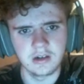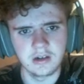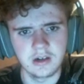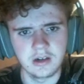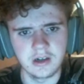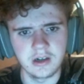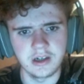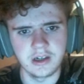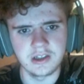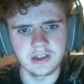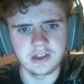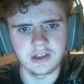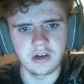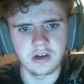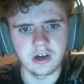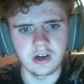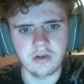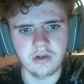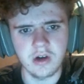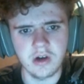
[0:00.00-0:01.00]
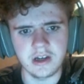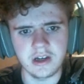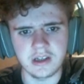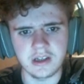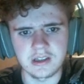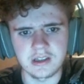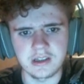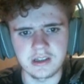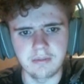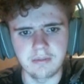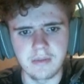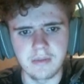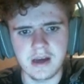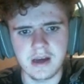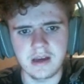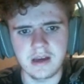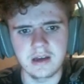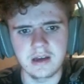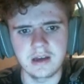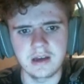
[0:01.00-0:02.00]
Alright, so aquatics.
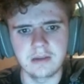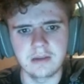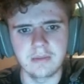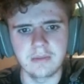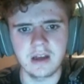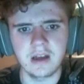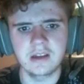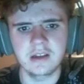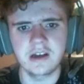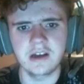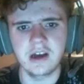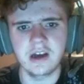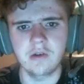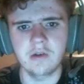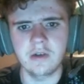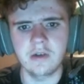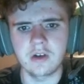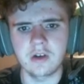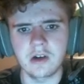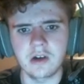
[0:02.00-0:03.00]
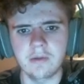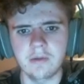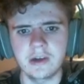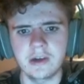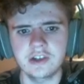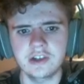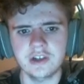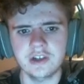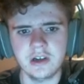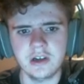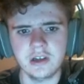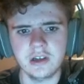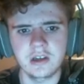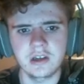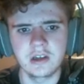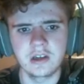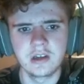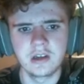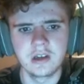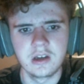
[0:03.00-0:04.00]
Megalodon will have a great white shark.
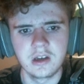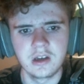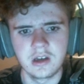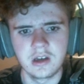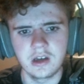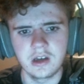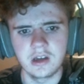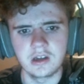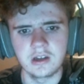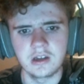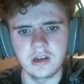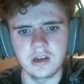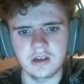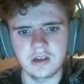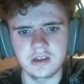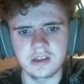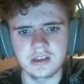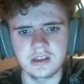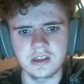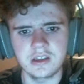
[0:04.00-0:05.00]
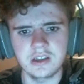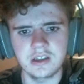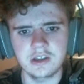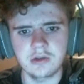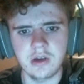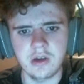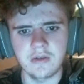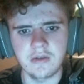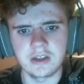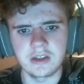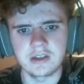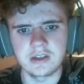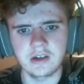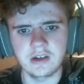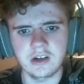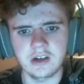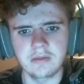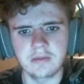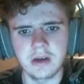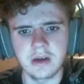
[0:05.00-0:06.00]
Dunkleosteus will have a
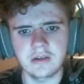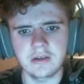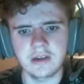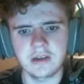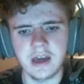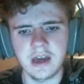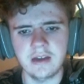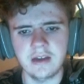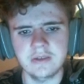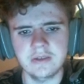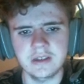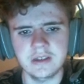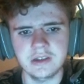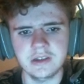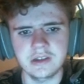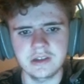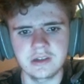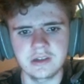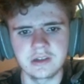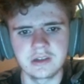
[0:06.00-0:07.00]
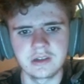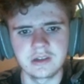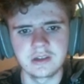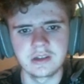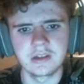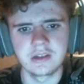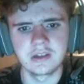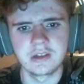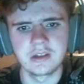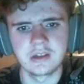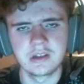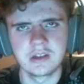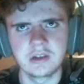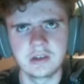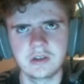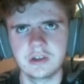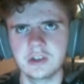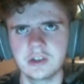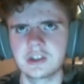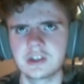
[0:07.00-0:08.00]
sucker mouth catfish.
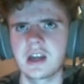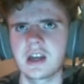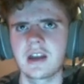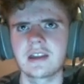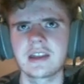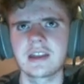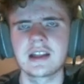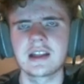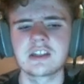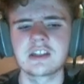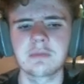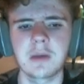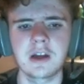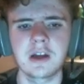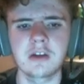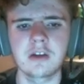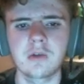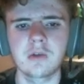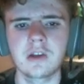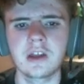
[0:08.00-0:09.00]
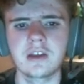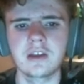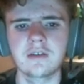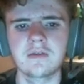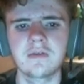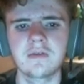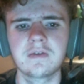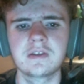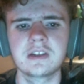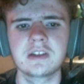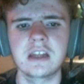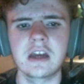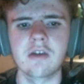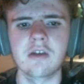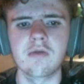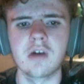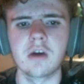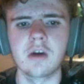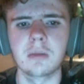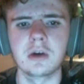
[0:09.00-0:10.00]
Just kind of like that spotted one that you see
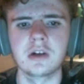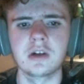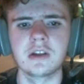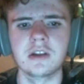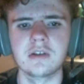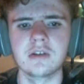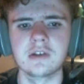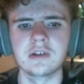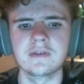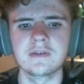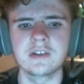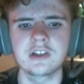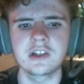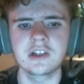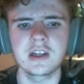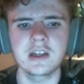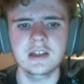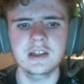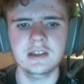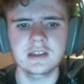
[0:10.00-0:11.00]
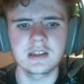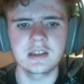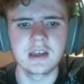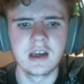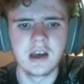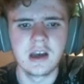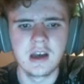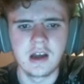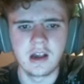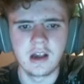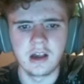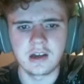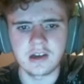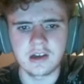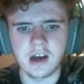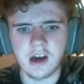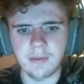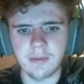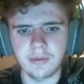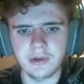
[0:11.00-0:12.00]
at Walmart in those fish tanks.
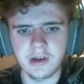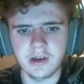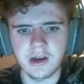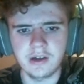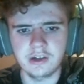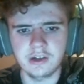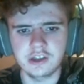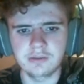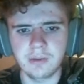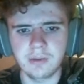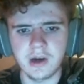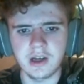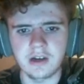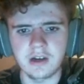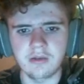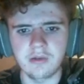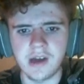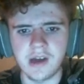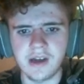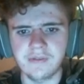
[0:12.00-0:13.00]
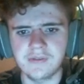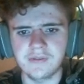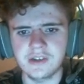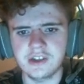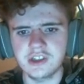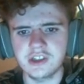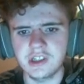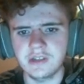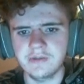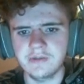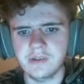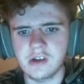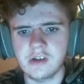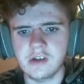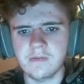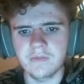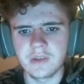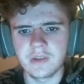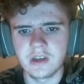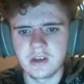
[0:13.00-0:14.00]
Lycoprion, spotted ratfish
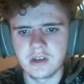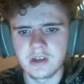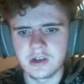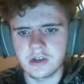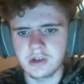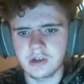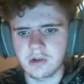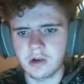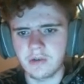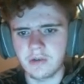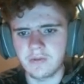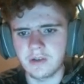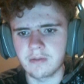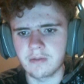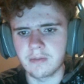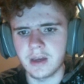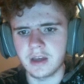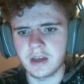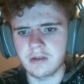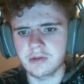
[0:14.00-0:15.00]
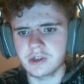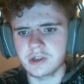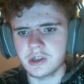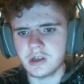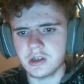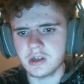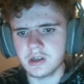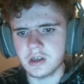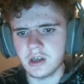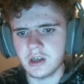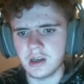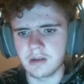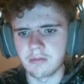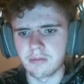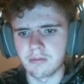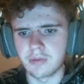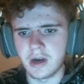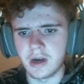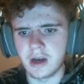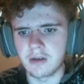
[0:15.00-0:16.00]
default. Short-fin mako shark,
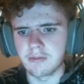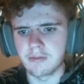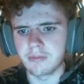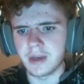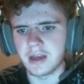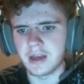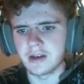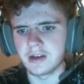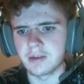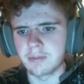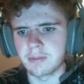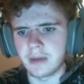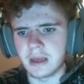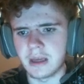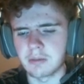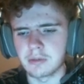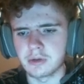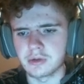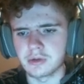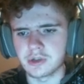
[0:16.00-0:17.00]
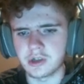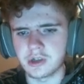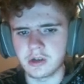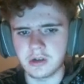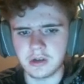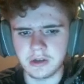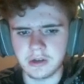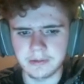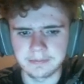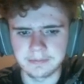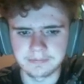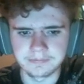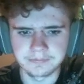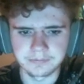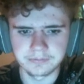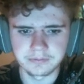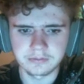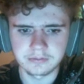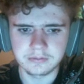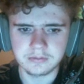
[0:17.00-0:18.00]
and brown-banded bamboo shark.
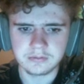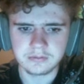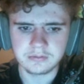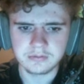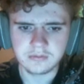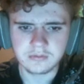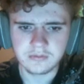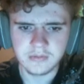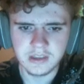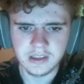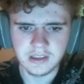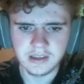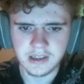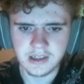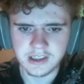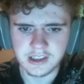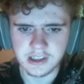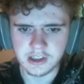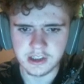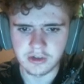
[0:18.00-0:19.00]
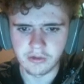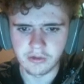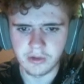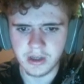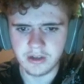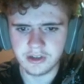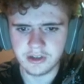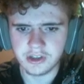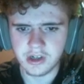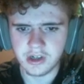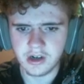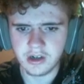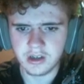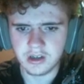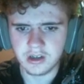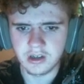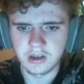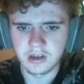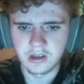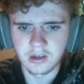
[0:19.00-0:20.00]
Eudustus, whale
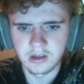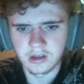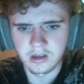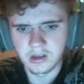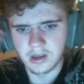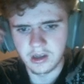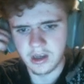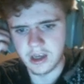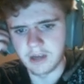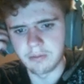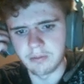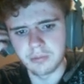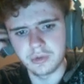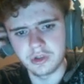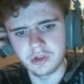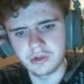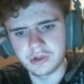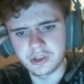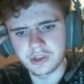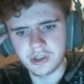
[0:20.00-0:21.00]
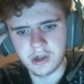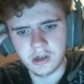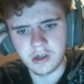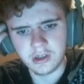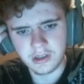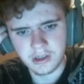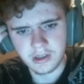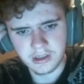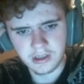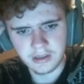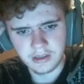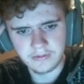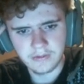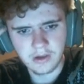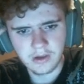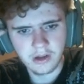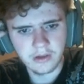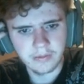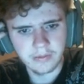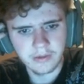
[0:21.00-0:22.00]
shark, and blue shark
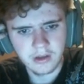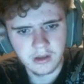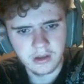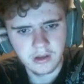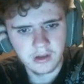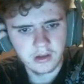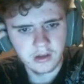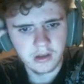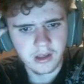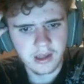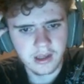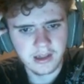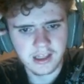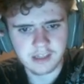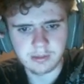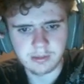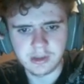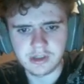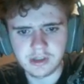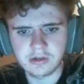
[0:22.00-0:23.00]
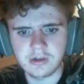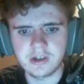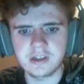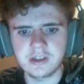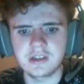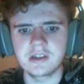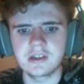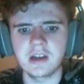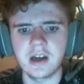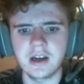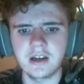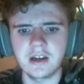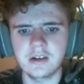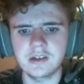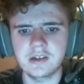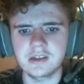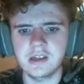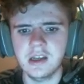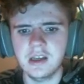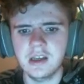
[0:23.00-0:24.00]
default. Elasmosaurus,
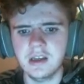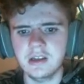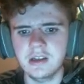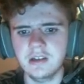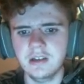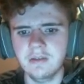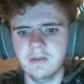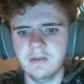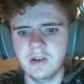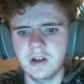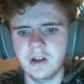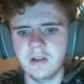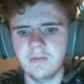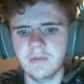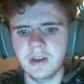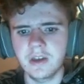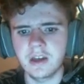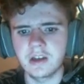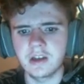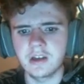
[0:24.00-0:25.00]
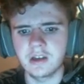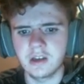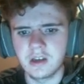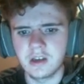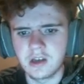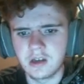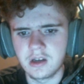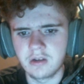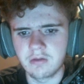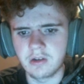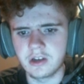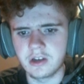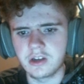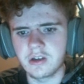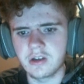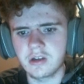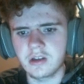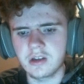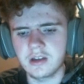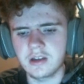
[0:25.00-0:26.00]
tiger snake default, and
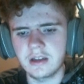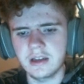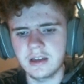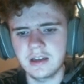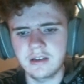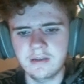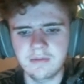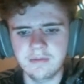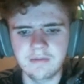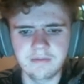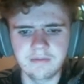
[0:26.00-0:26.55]
reticuloid